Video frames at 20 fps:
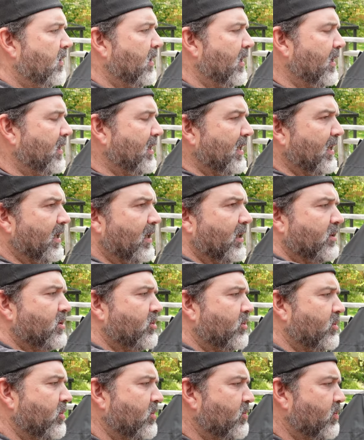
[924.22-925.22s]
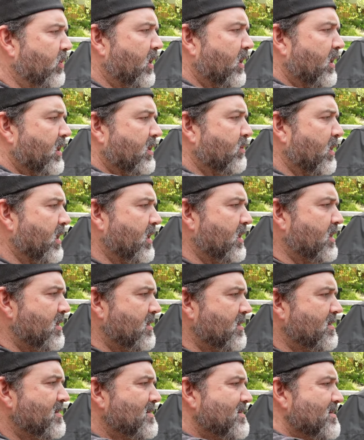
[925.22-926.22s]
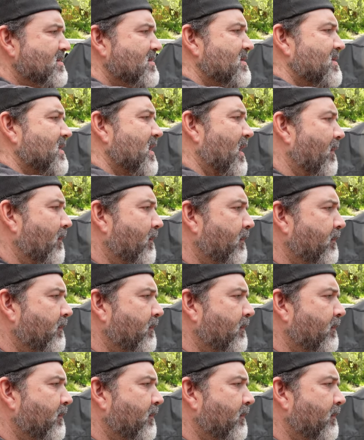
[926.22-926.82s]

I think it unscrews one of these ways. Yeah.